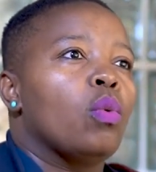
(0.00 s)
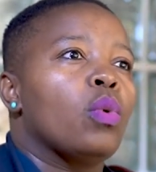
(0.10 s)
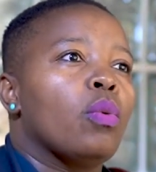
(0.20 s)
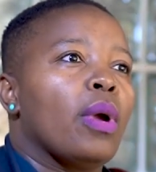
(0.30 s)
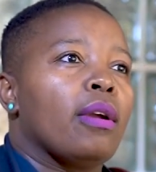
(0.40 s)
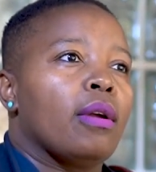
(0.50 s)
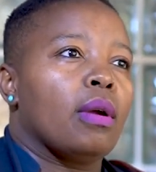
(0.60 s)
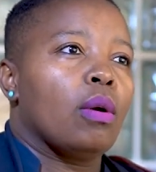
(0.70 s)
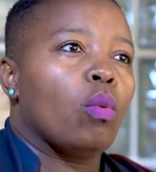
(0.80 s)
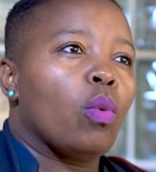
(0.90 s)
We were
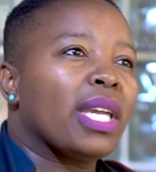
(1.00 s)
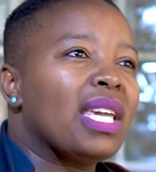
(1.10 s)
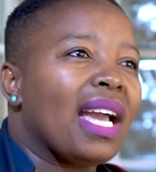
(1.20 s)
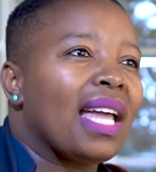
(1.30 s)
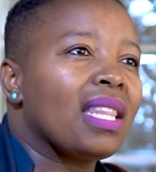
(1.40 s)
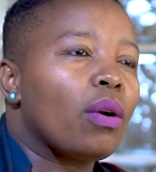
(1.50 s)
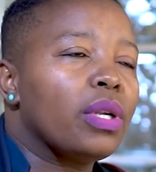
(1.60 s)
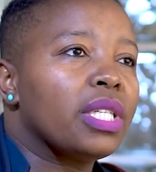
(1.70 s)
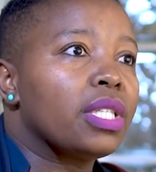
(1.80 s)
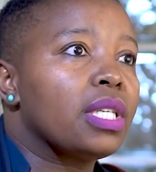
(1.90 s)
working under
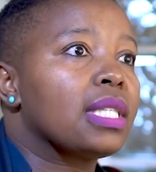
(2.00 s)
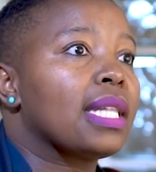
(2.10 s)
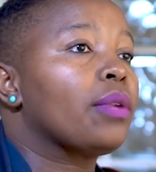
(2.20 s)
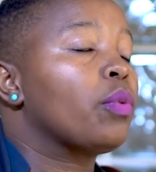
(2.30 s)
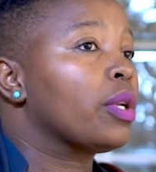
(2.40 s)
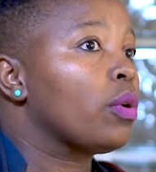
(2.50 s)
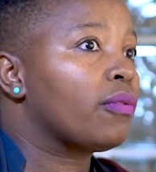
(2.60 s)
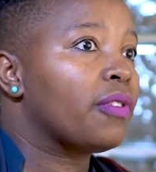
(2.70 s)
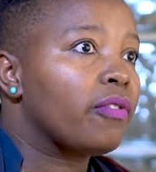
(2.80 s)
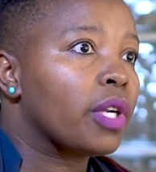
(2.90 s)
conditions that were not
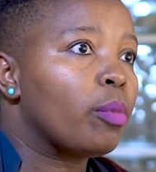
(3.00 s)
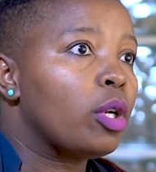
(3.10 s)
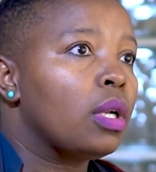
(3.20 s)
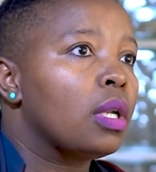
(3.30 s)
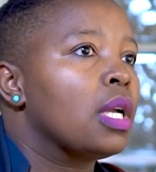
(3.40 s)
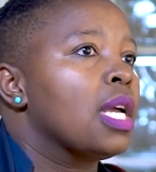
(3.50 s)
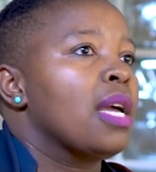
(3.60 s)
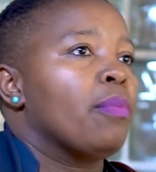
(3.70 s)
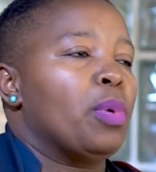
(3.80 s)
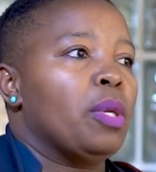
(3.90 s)
favorable.
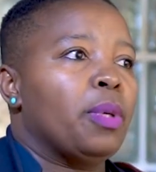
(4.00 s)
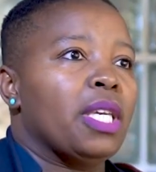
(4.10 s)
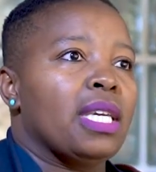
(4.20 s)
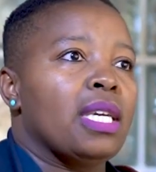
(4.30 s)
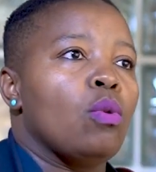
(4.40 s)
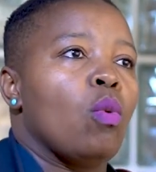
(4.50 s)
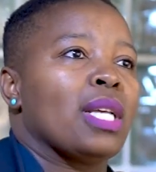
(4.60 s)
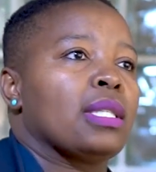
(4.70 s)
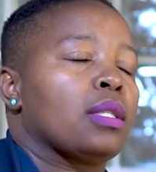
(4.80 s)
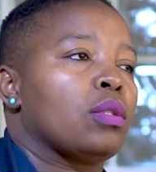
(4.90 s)
PPE
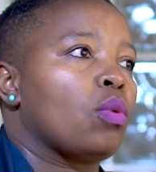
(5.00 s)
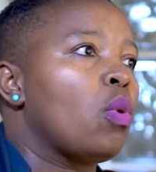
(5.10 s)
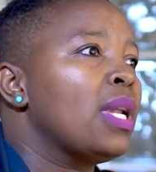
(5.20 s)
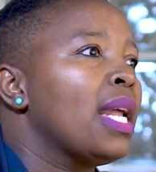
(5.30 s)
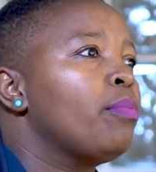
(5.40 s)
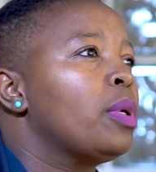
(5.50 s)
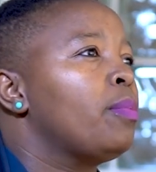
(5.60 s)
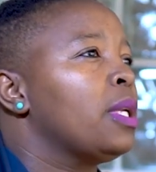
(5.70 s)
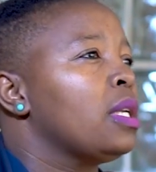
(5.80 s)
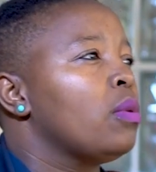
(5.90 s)
was stolen,
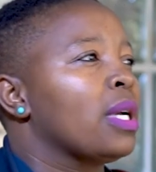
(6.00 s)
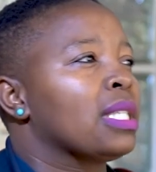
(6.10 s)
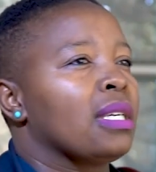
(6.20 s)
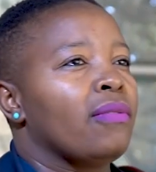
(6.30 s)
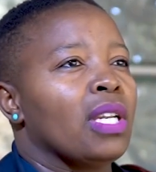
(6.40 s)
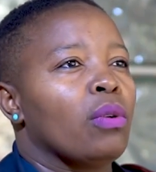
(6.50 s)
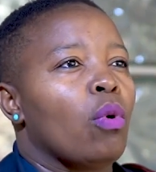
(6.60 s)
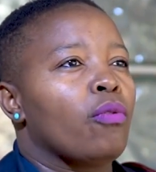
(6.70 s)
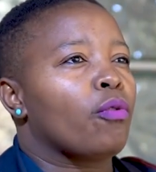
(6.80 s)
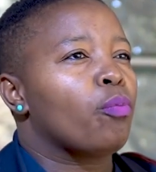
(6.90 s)
PPE was given
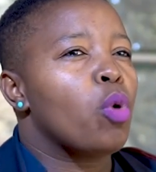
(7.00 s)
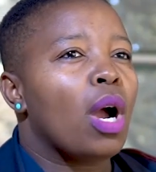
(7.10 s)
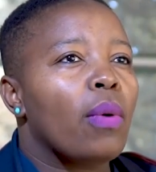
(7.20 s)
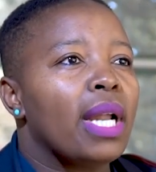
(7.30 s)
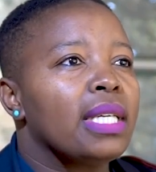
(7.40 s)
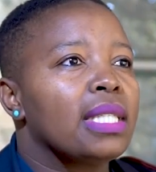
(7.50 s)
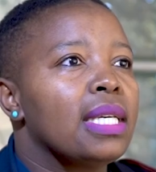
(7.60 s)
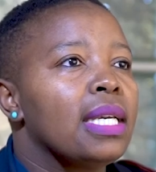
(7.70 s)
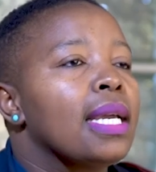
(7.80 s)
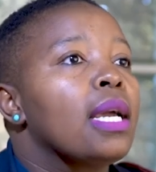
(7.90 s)
of poor
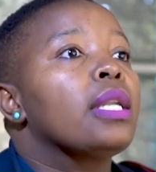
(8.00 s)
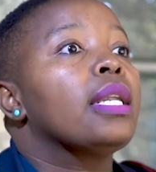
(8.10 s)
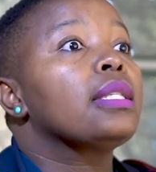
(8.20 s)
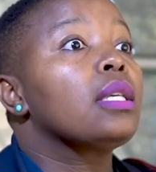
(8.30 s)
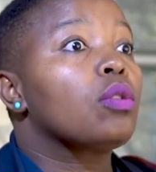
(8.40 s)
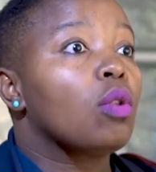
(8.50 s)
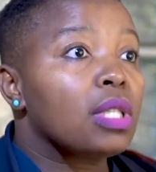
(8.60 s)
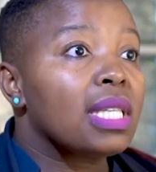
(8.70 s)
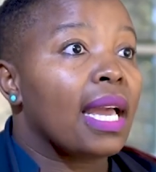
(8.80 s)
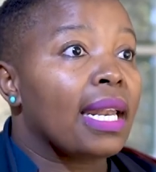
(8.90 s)
quality. Nurses
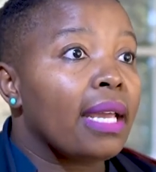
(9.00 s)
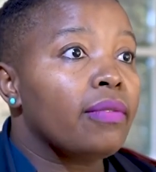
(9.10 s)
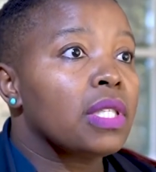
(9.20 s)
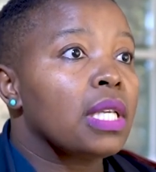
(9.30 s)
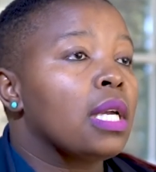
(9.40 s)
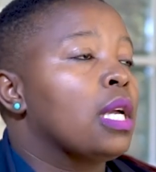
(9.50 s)
lost their lives.